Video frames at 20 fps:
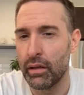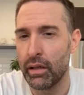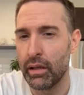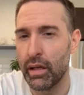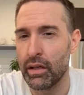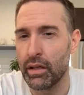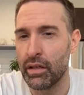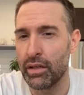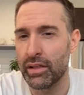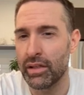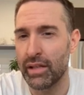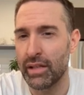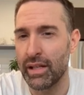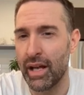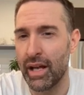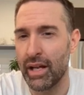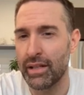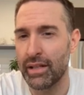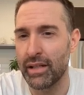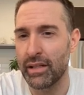It just says
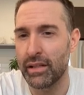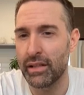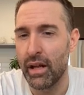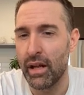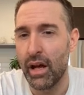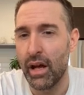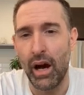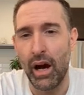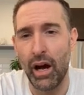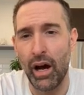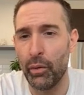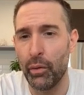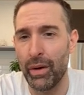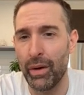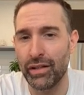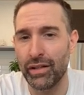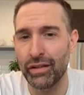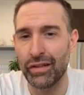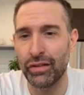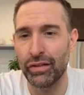AdSense. Either
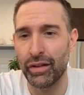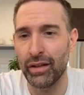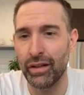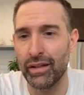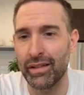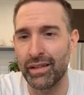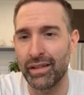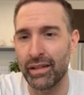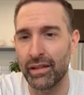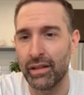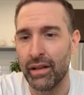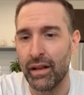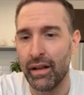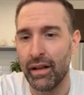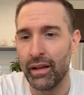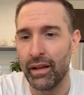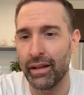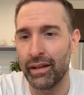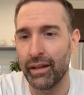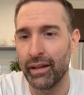way, so let's look at this
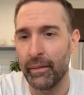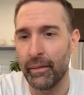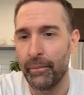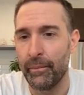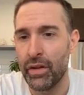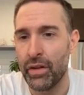like this.